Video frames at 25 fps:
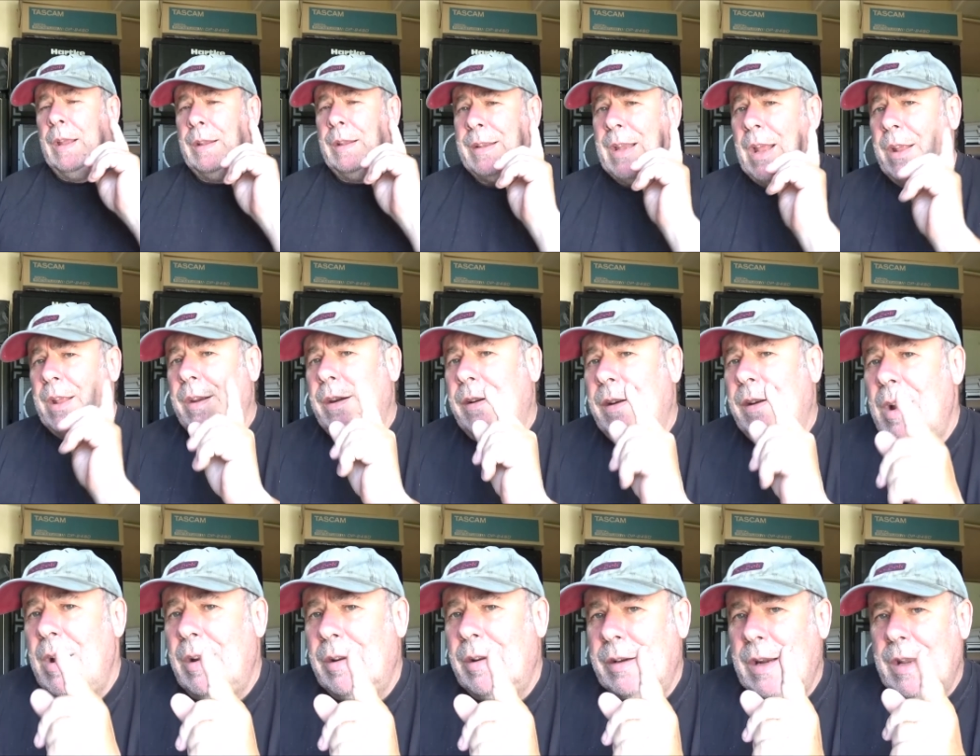Now there
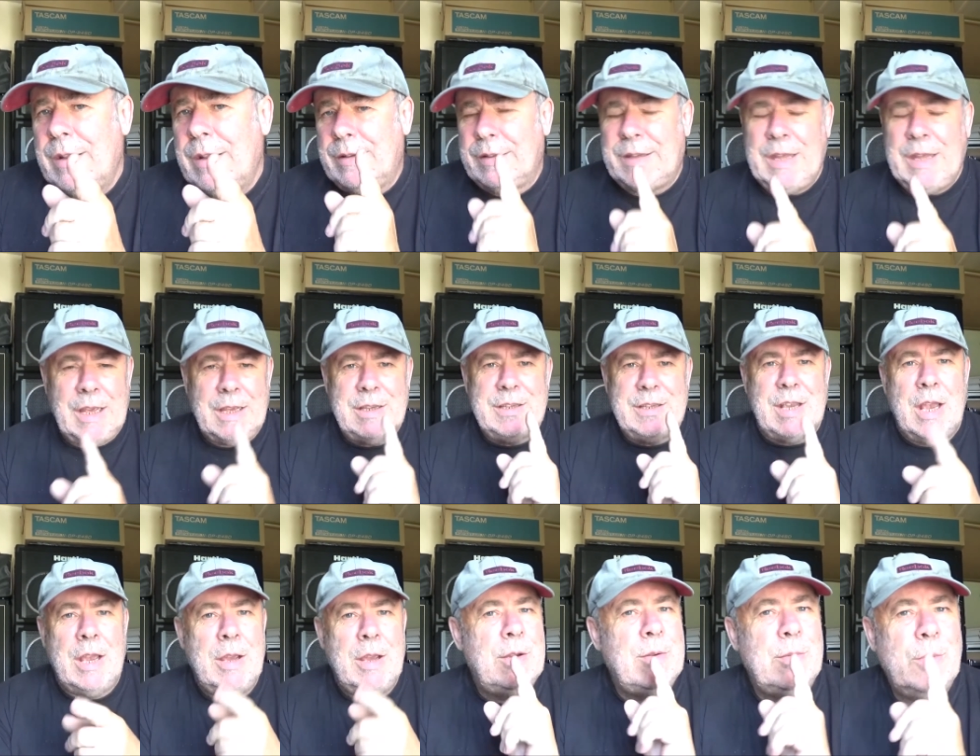are other things
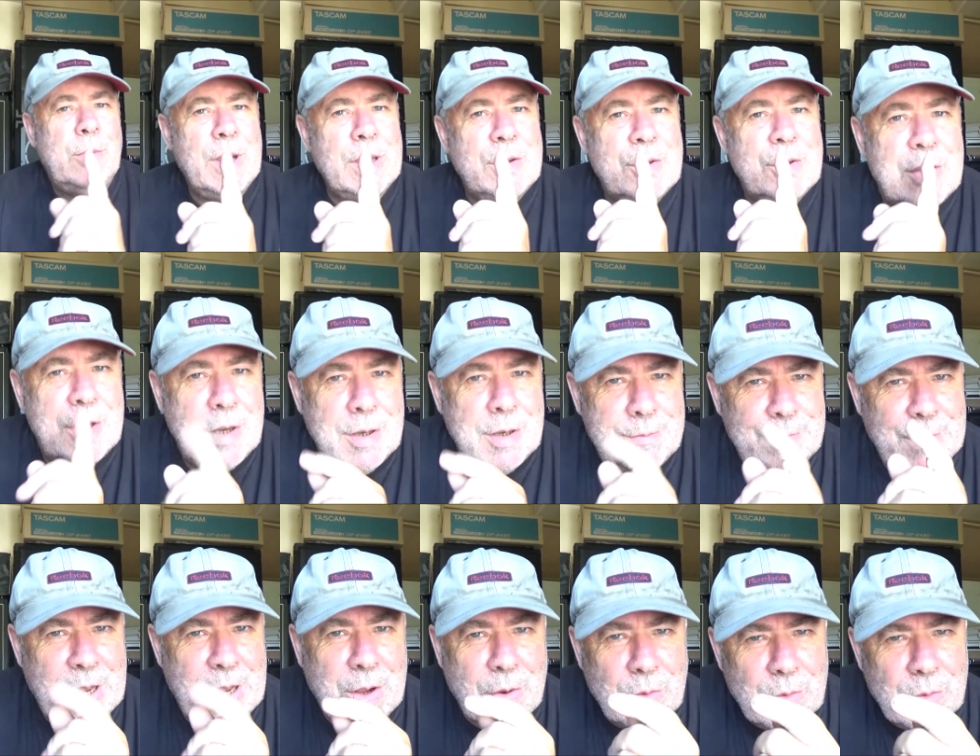which
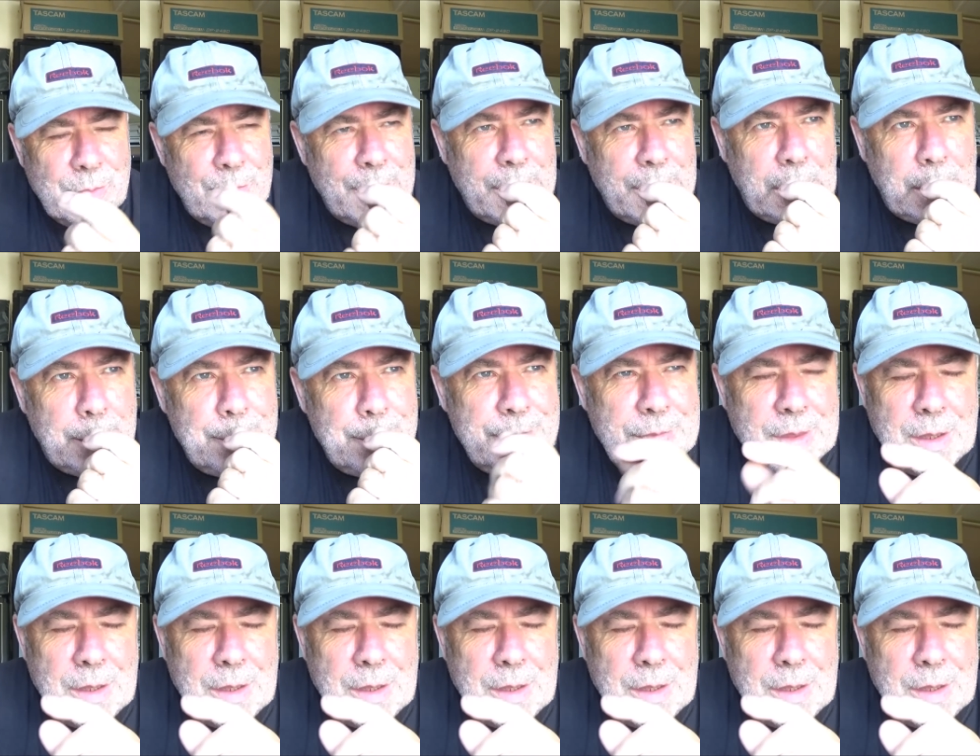niggle me.